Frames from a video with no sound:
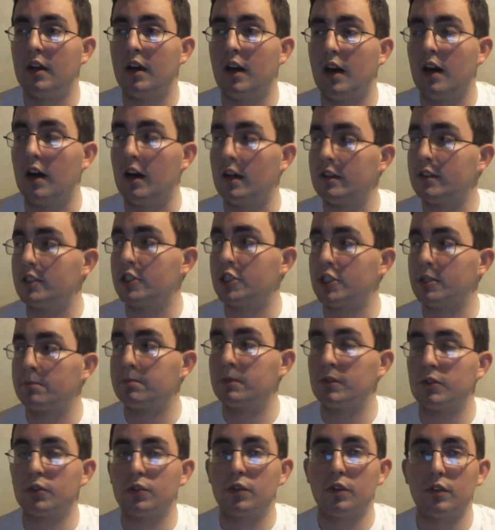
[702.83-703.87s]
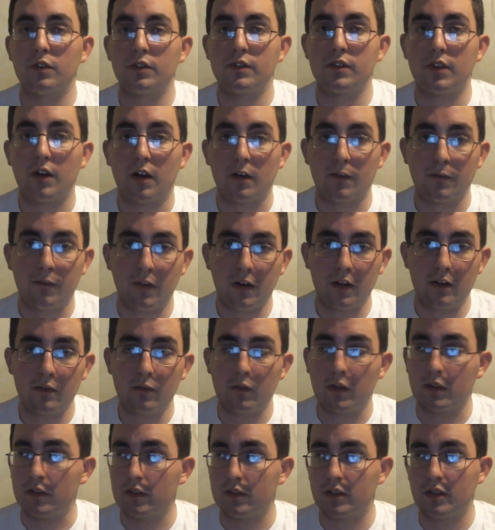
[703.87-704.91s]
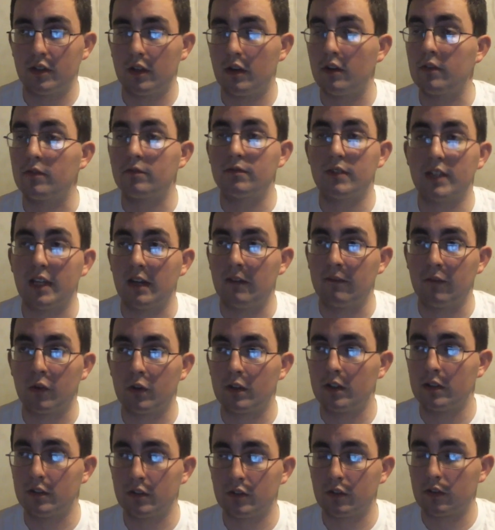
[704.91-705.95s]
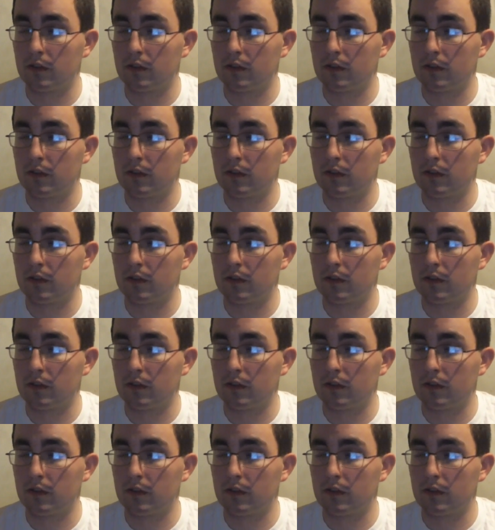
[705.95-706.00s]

Uh, the ship controls are fun once you know the inverted